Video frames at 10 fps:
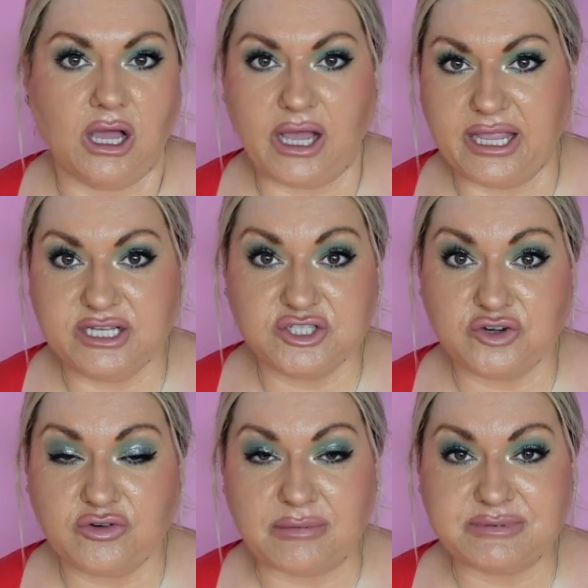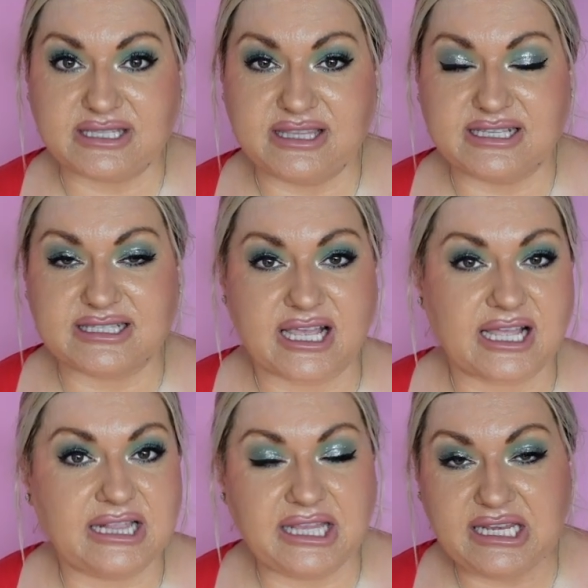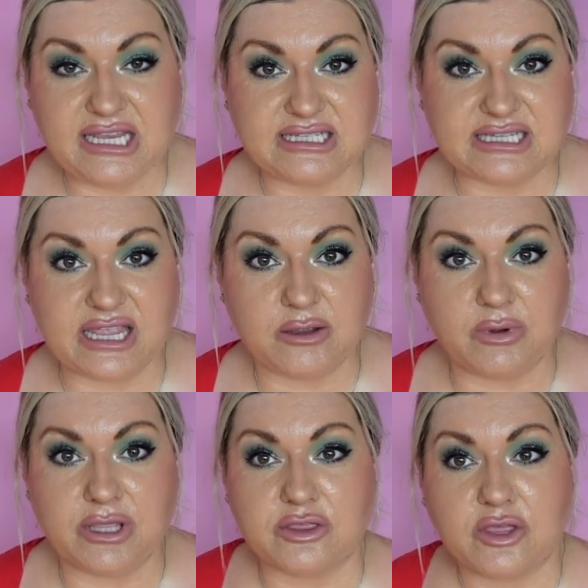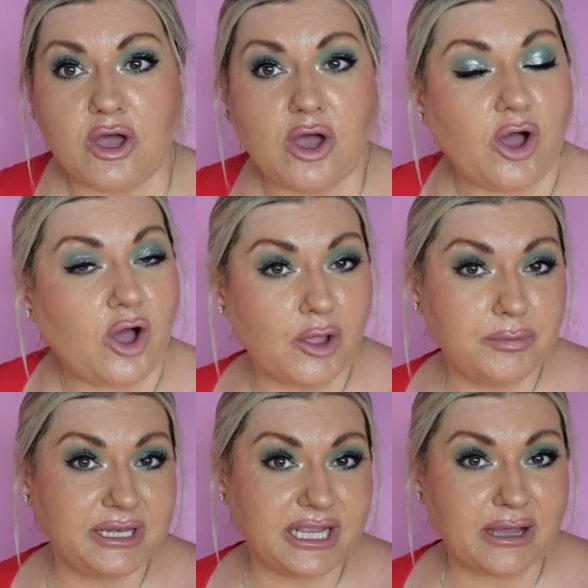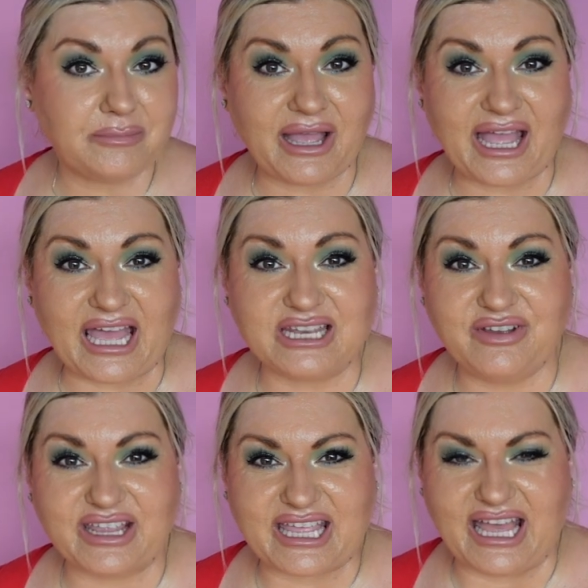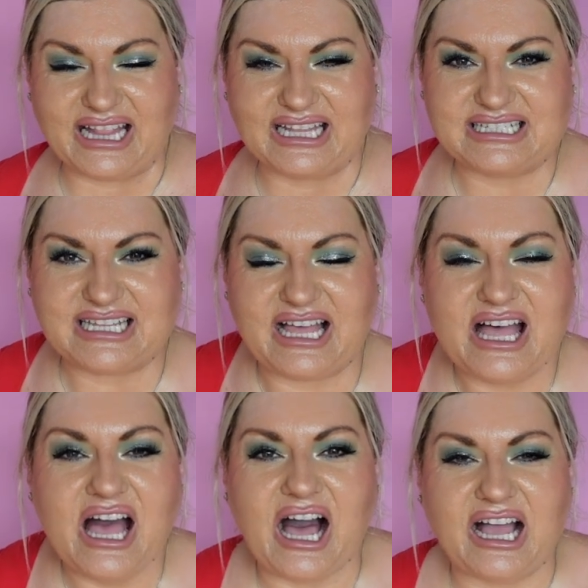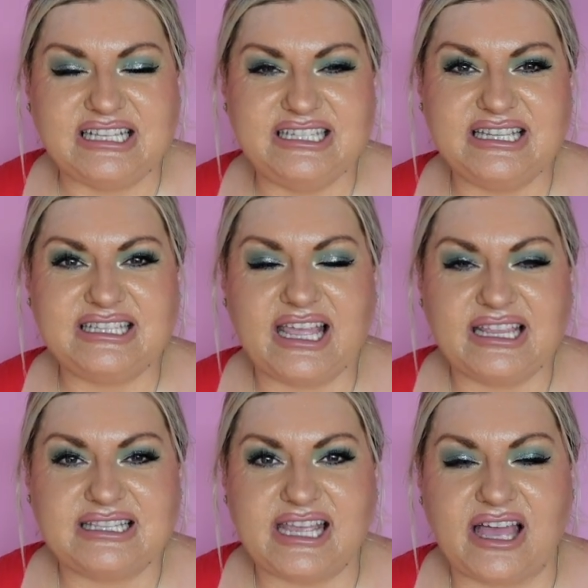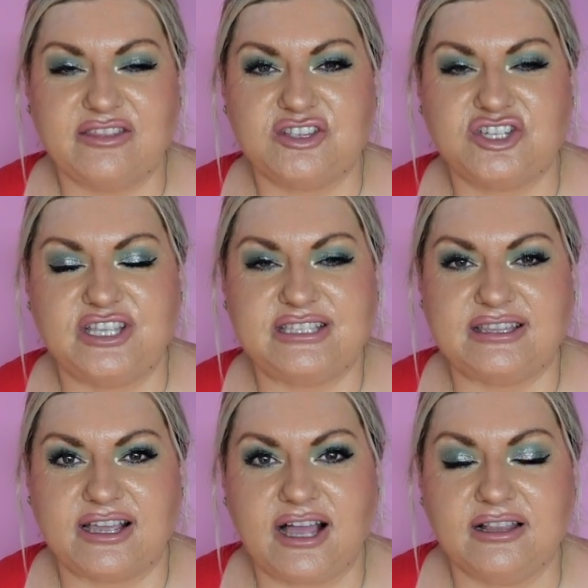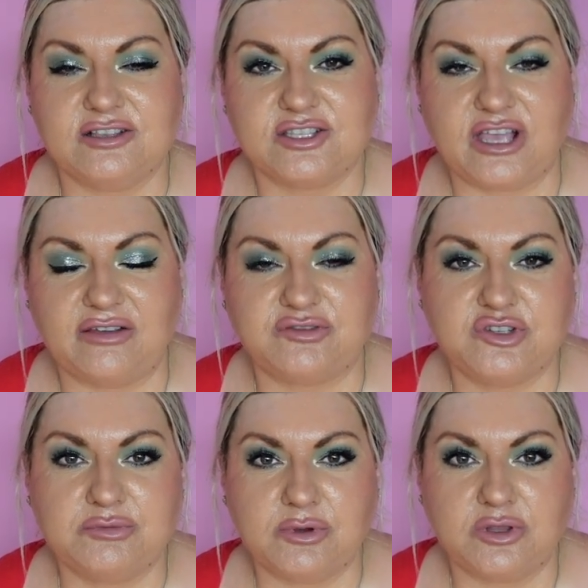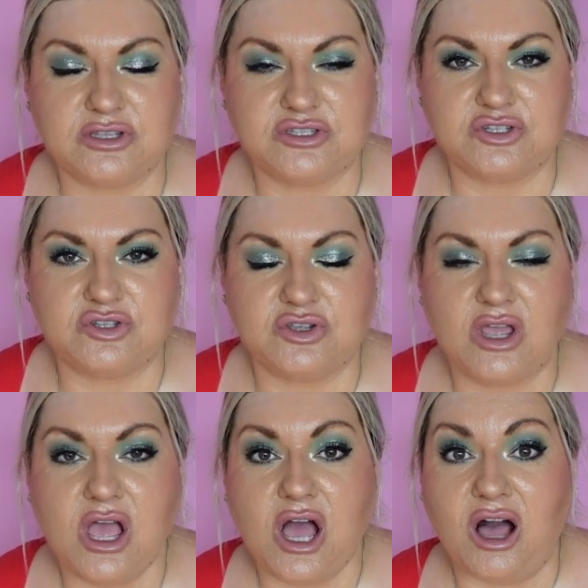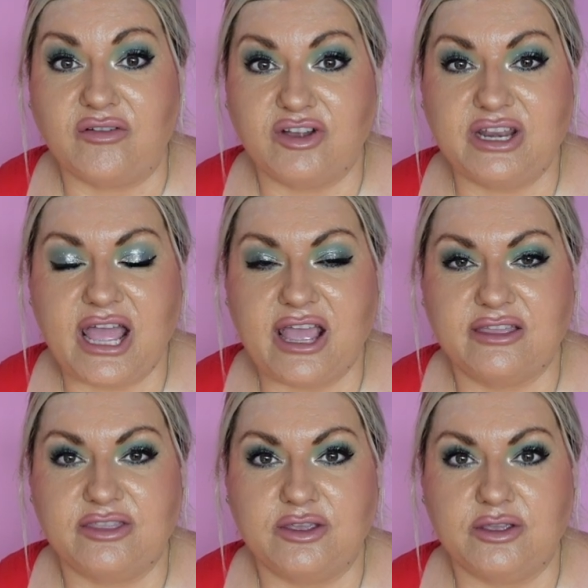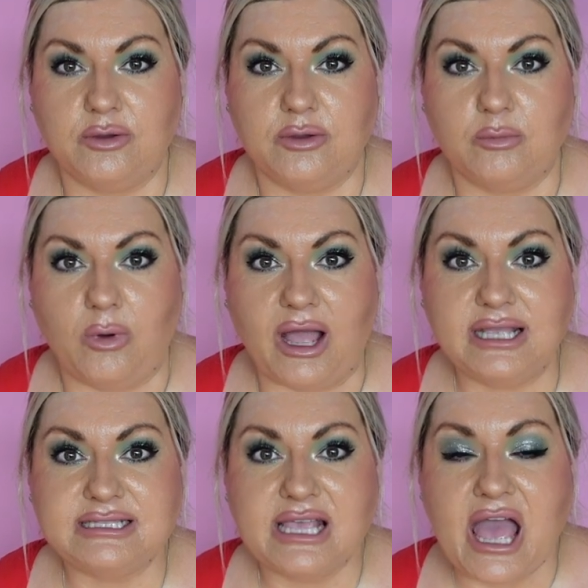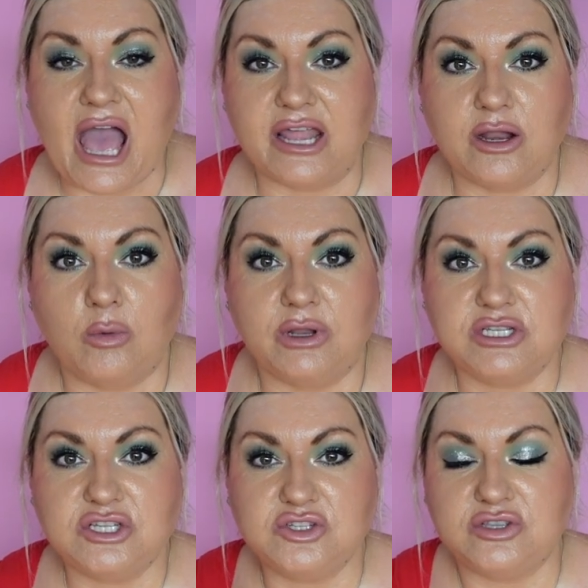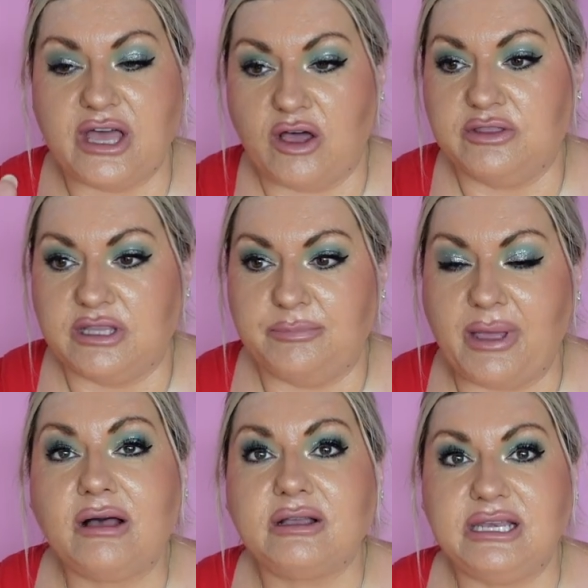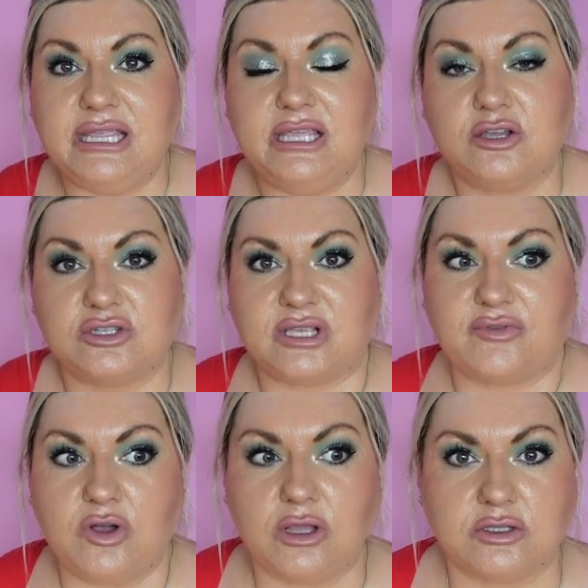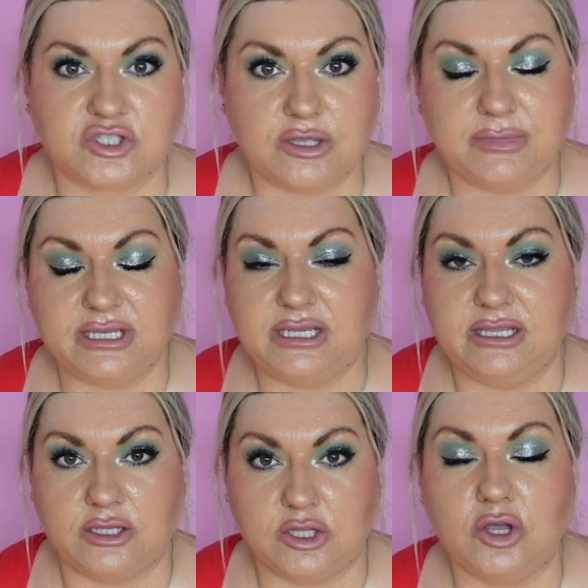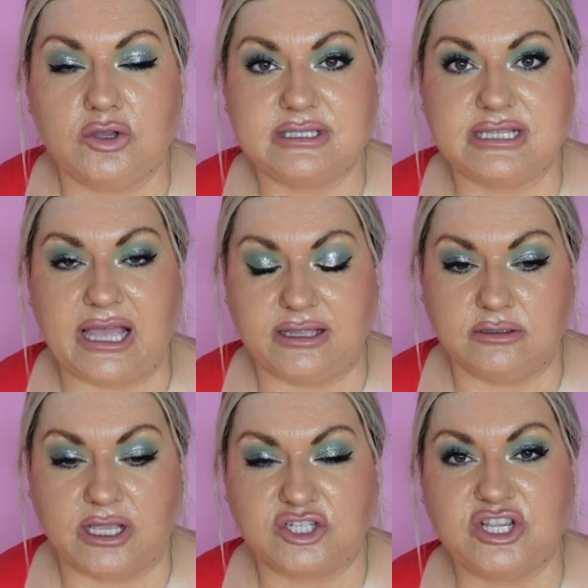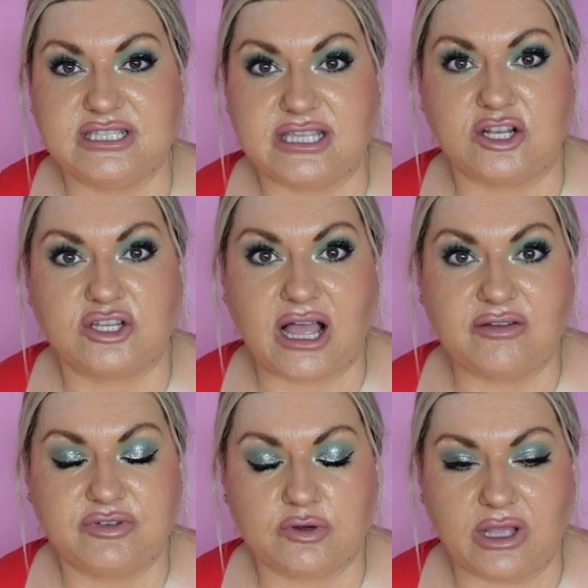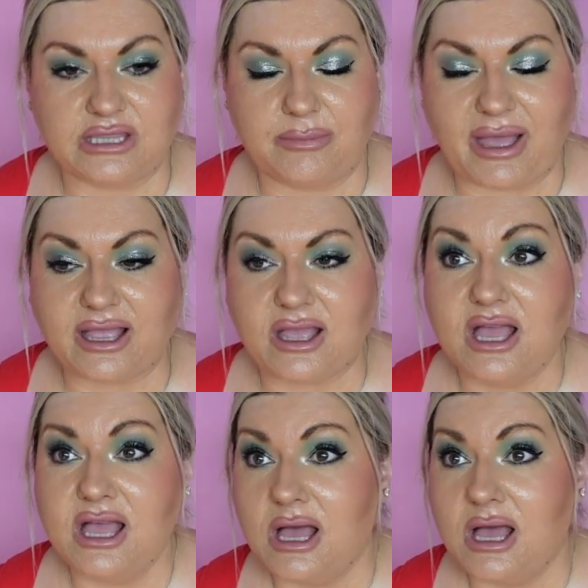I interrupt this cleaning day with opening up our advent calendar. I did take down the sheets and the colors, so I have two more loads to do. I've got to hang the whites, and I wanted to do that on the balcony here because I've got so many clothes and like sheets that I can't fit all at the back.